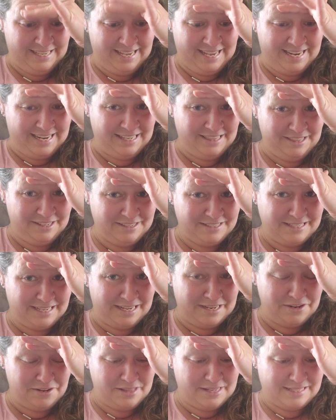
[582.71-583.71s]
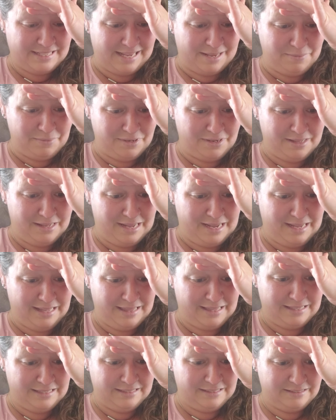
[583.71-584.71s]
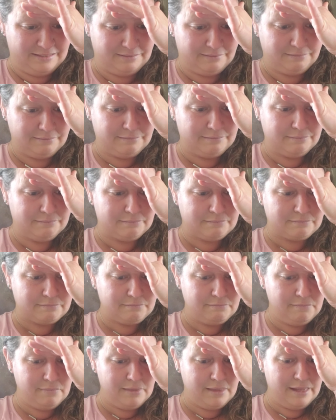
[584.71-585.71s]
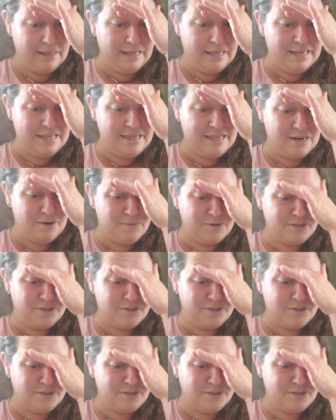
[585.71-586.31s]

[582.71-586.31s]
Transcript: and he looked under the tablecloth, and there